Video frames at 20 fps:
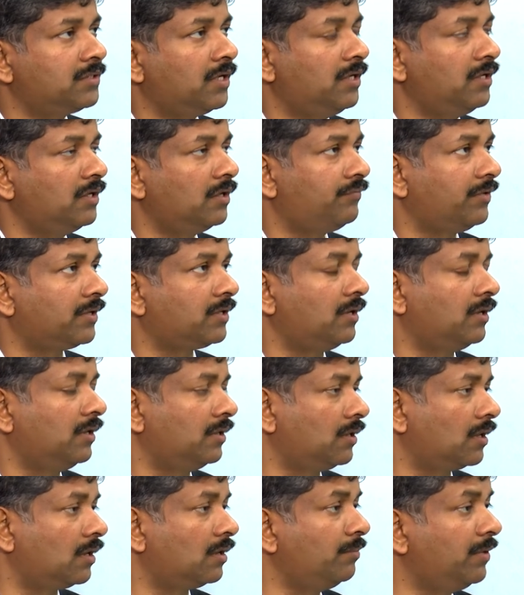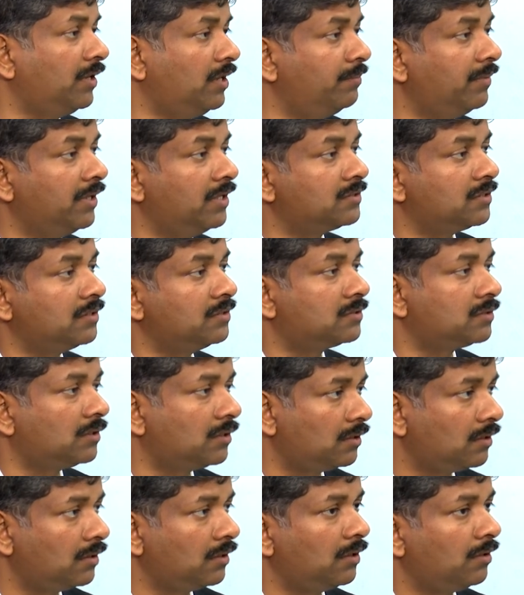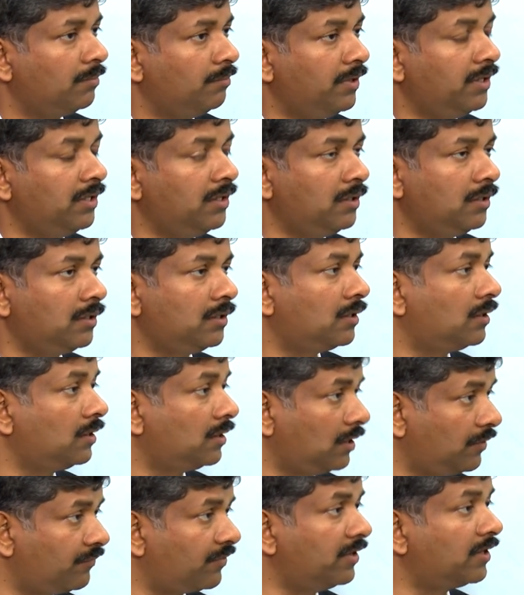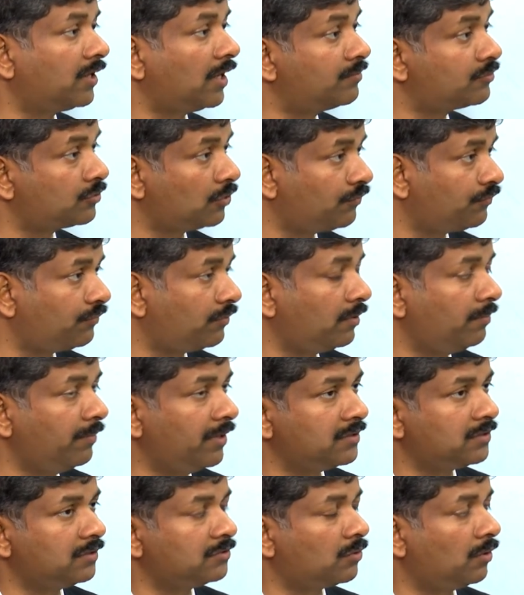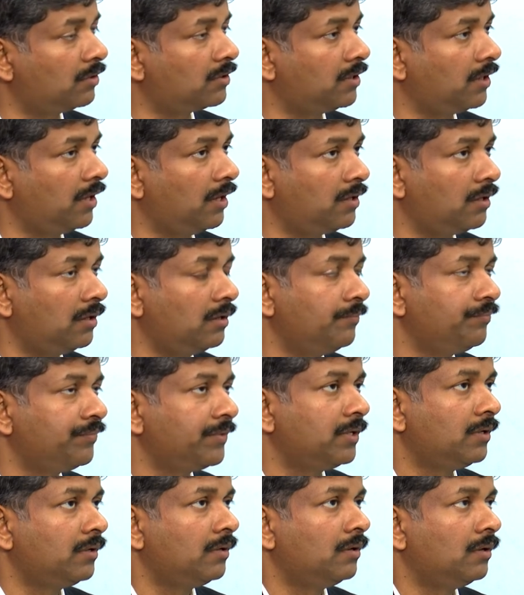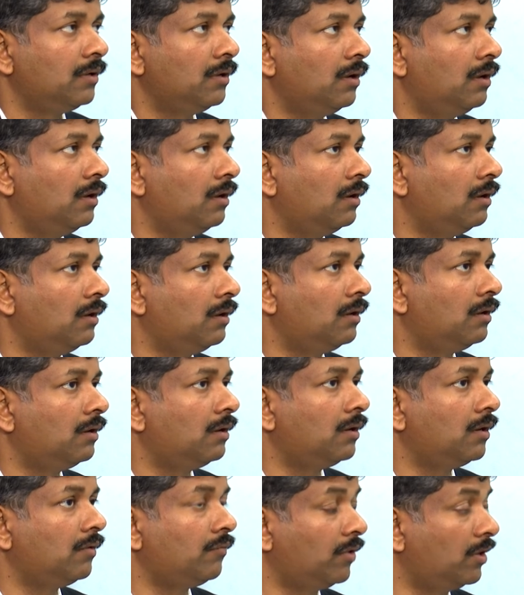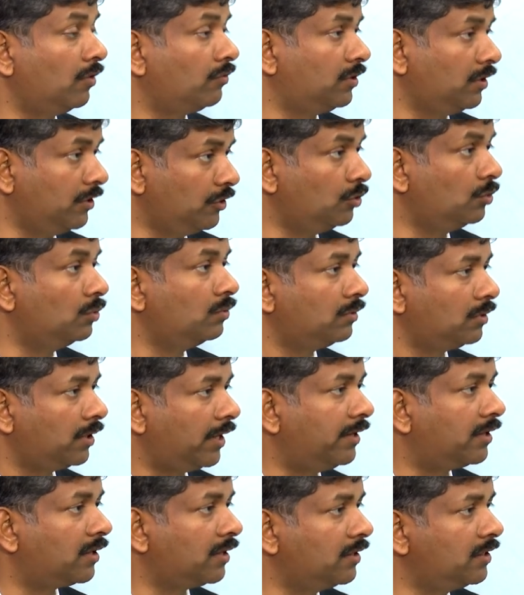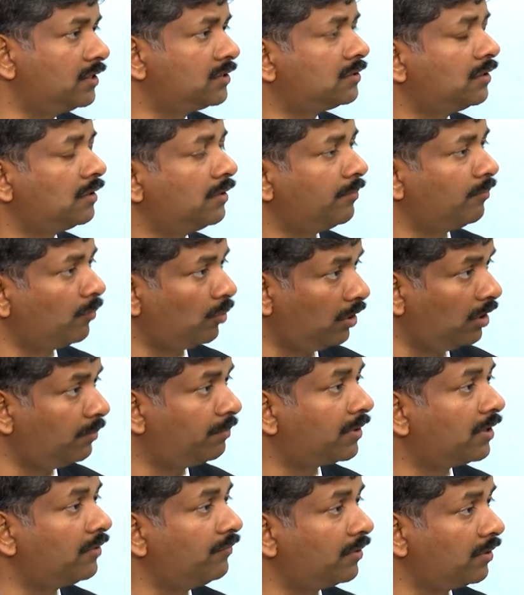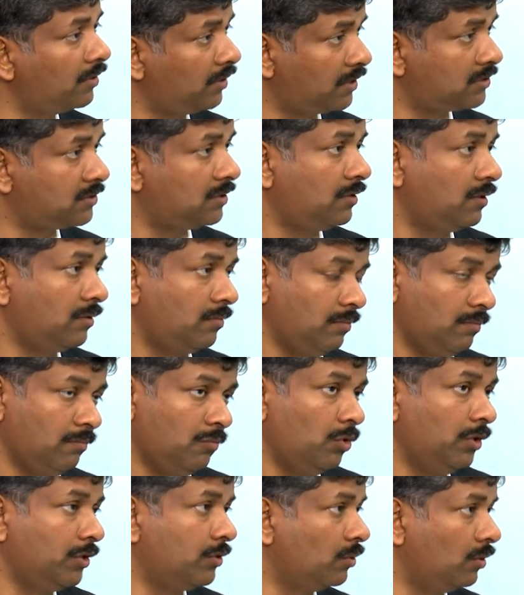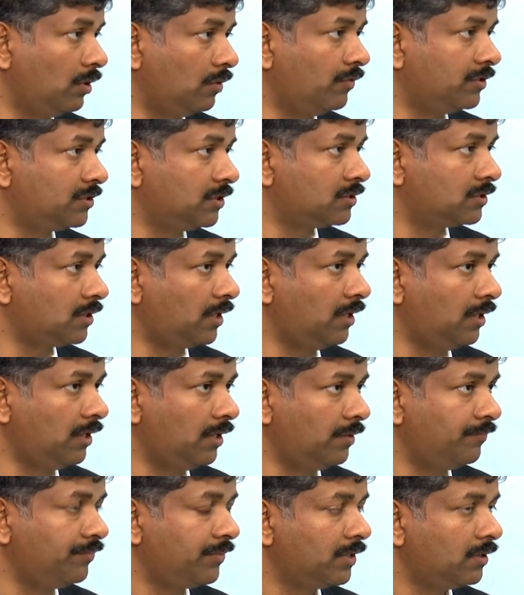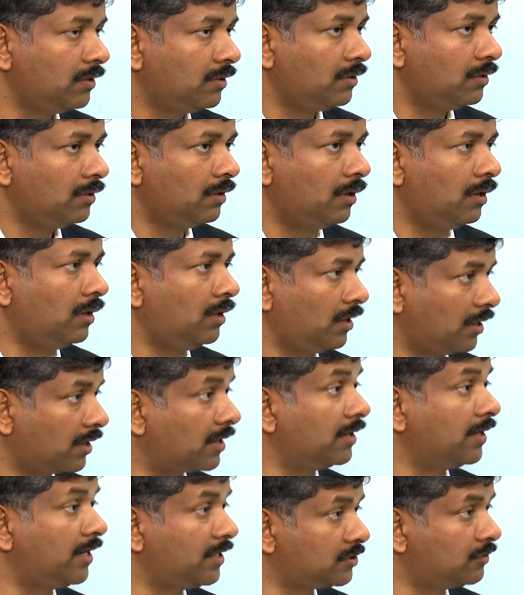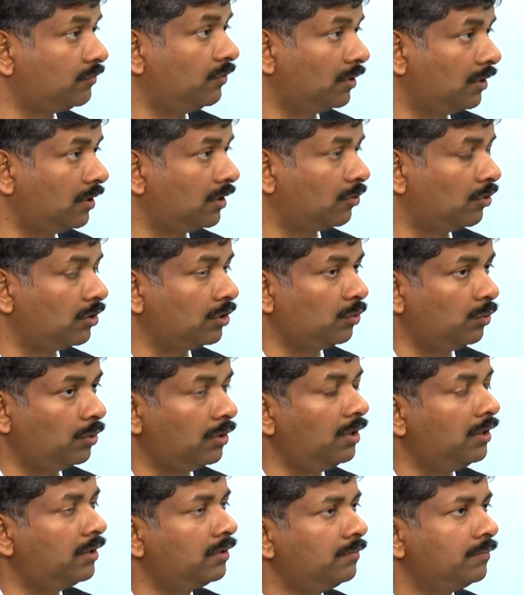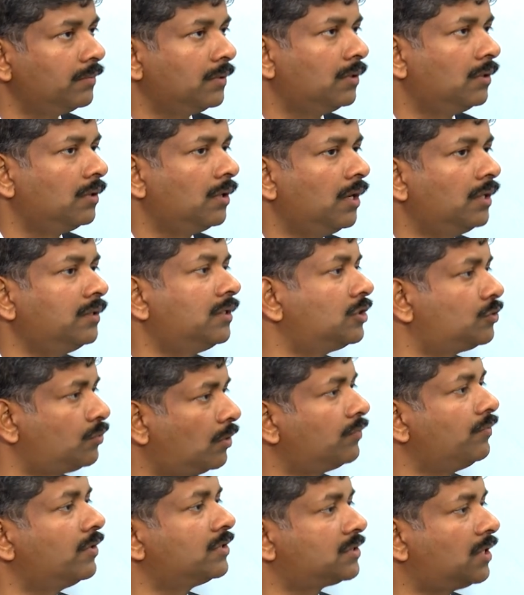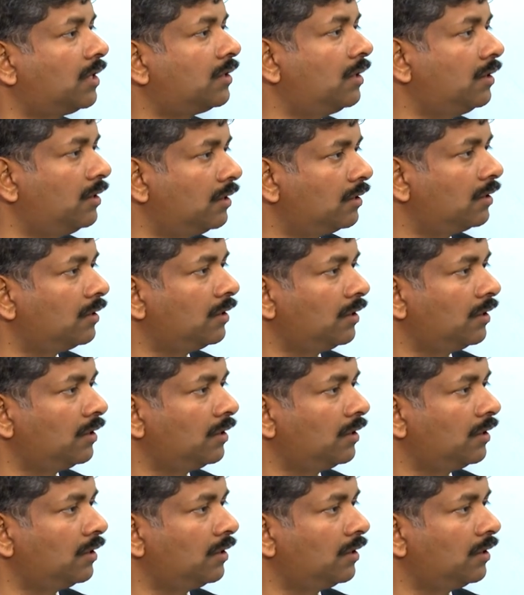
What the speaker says: getting affected, there are many medicines, many different types of medicines got created. One of the new entrant is molnupiravir. That's a molecule which is highly recognized around the world, and that's what we have started